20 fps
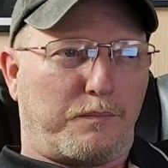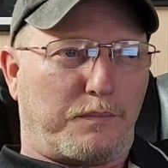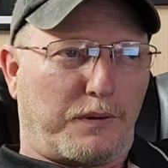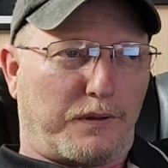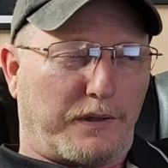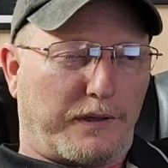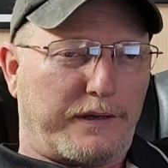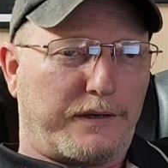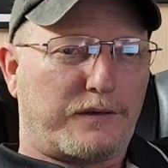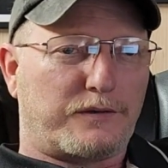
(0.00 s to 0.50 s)

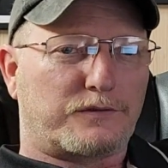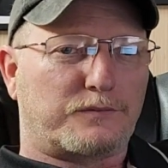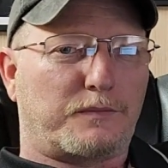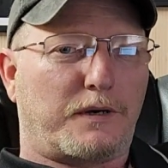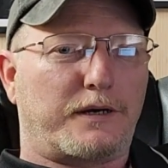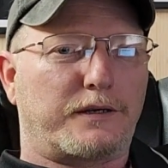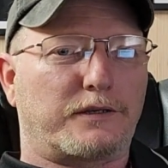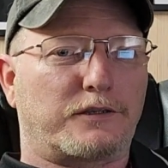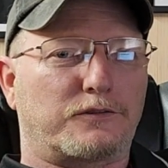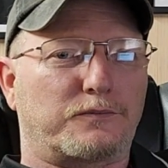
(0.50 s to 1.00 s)
Players
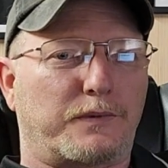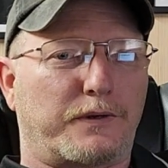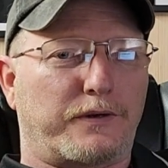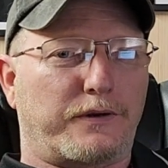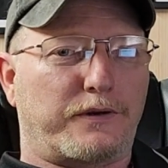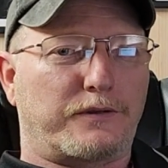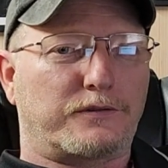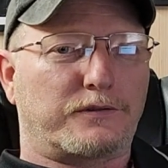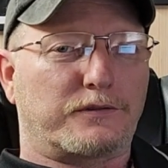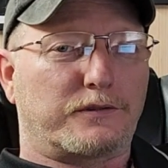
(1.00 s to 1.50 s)
might
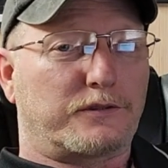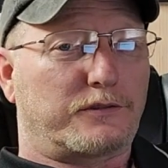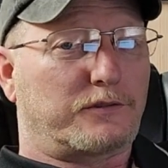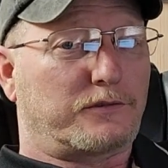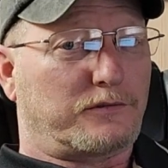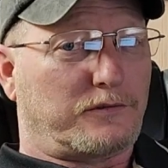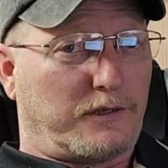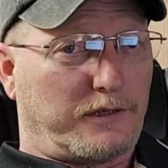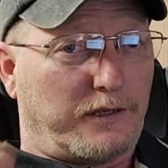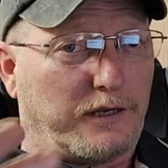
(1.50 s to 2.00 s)
experience, and this
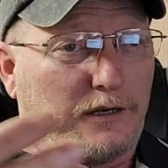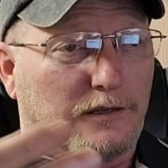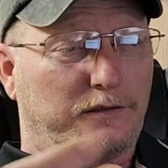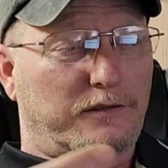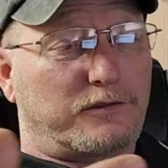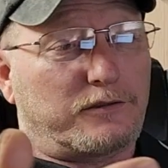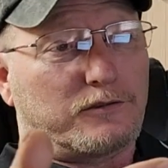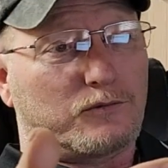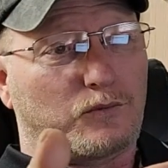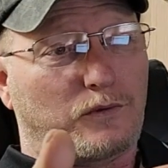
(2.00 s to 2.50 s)
is
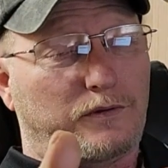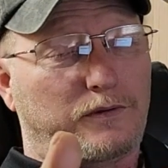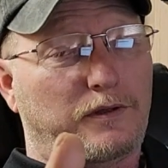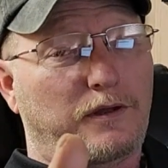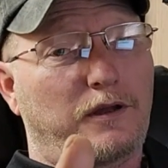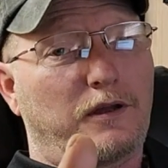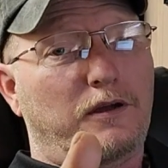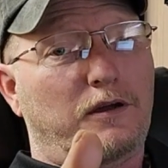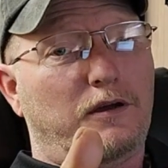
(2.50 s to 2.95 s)
with